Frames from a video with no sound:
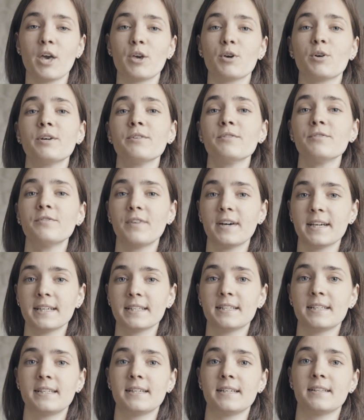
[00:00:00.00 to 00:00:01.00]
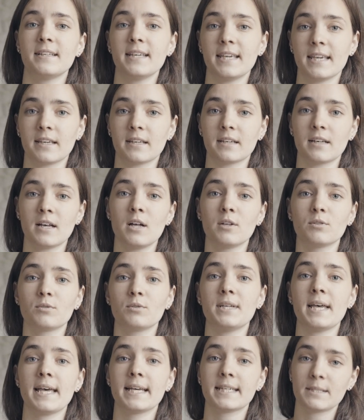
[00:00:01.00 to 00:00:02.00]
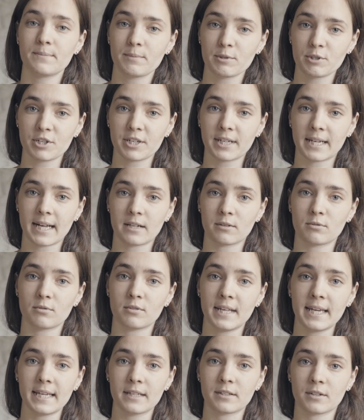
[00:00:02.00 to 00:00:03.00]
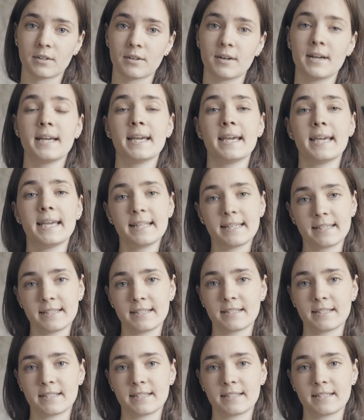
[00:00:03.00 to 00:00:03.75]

You can find the link to the exposure calculator in the